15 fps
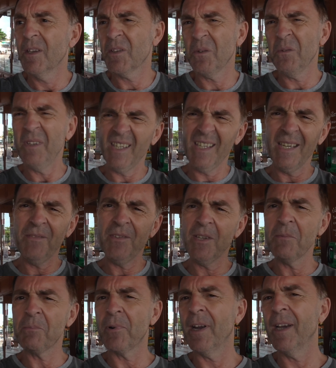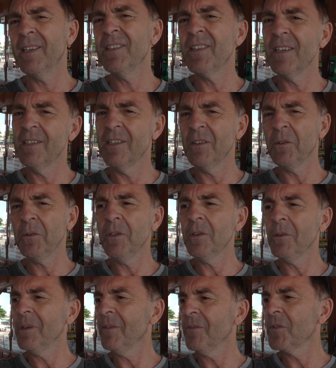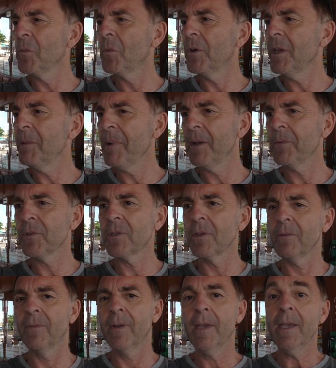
So it gives you prices, you know, you don't have to worry about stuff.